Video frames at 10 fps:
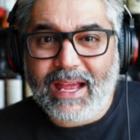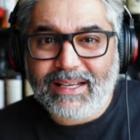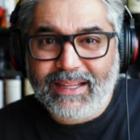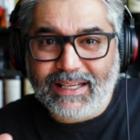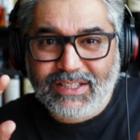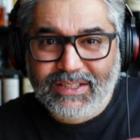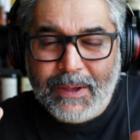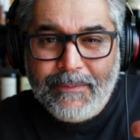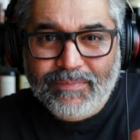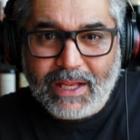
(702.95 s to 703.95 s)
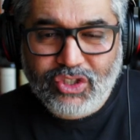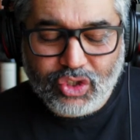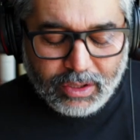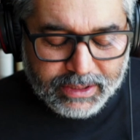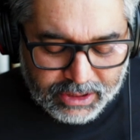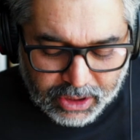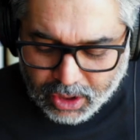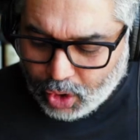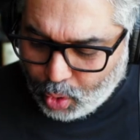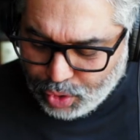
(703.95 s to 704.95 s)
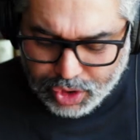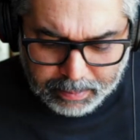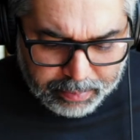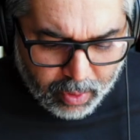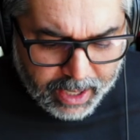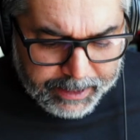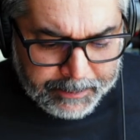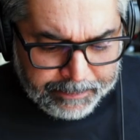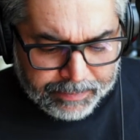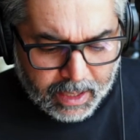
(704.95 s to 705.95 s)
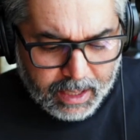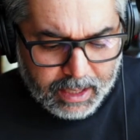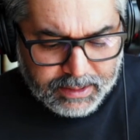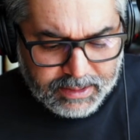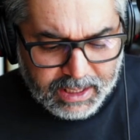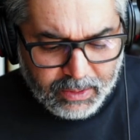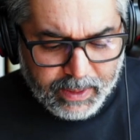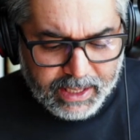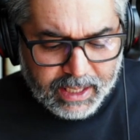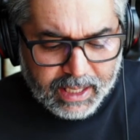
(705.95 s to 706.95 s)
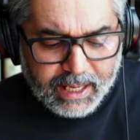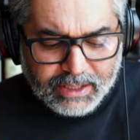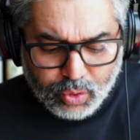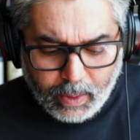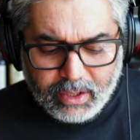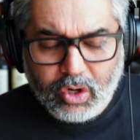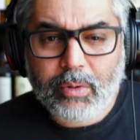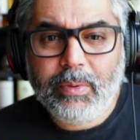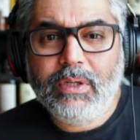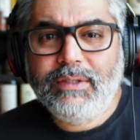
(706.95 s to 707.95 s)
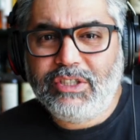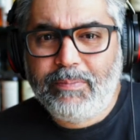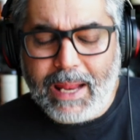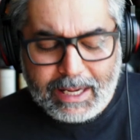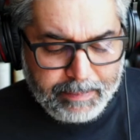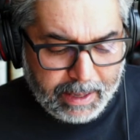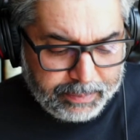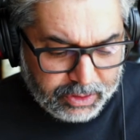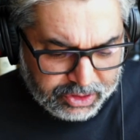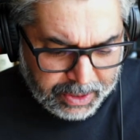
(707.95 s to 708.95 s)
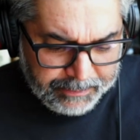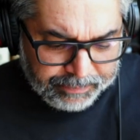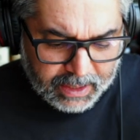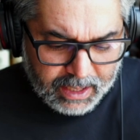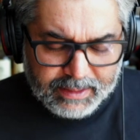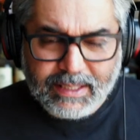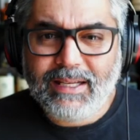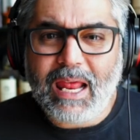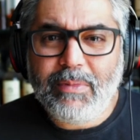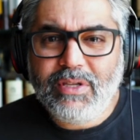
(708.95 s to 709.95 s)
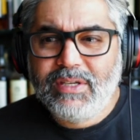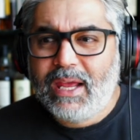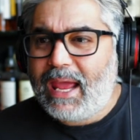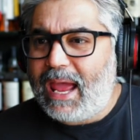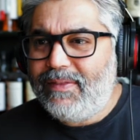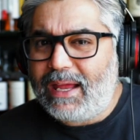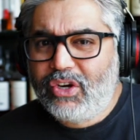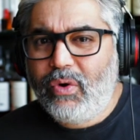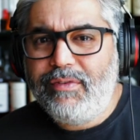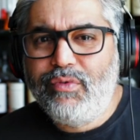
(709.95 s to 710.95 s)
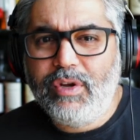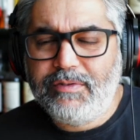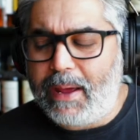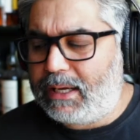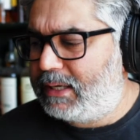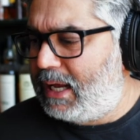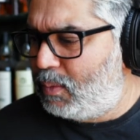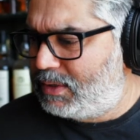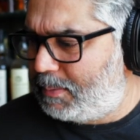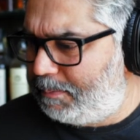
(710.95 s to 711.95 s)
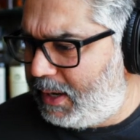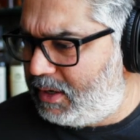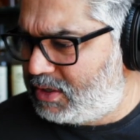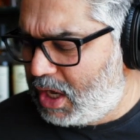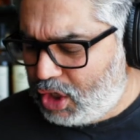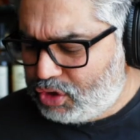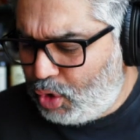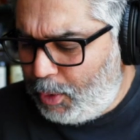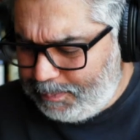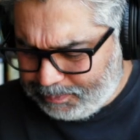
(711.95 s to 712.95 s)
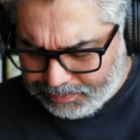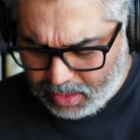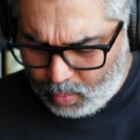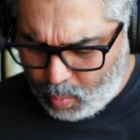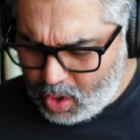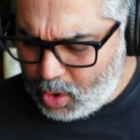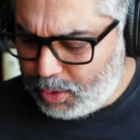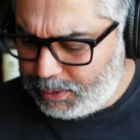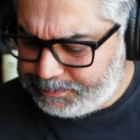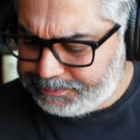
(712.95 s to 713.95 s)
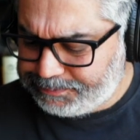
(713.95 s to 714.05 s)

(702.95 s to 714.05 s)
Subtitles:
That's salty ocean brine, seaweed. It's quite herbal. There's black peppers, there's lemons, and that green fruit is back again with some pears. So, whoa.